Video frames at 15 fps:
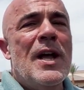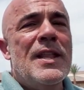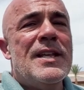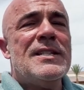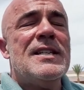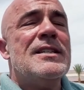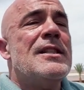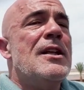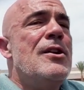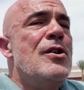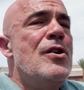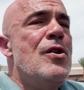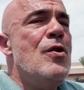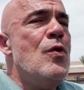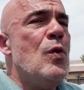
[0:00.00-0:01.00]
This is the
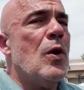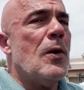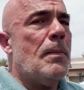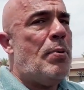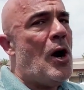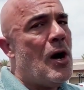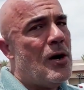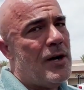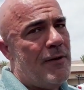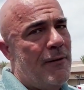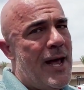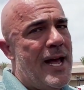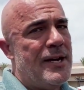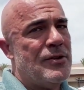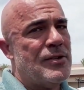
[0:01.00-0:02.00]
newer part of
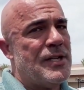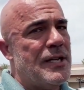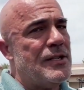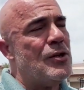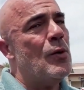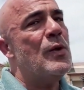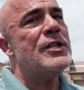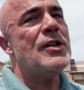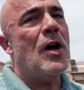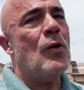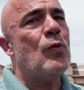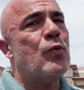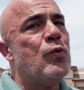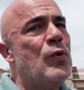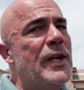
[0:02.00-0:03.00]
Henderson, so it's all
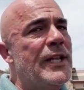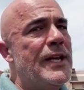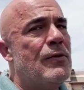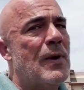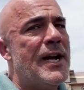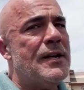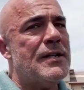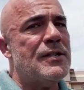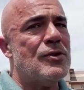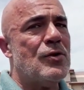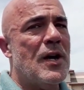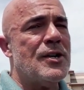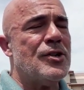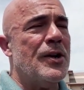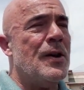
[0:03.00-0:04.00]
really great
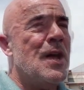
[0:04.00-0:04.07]
construction.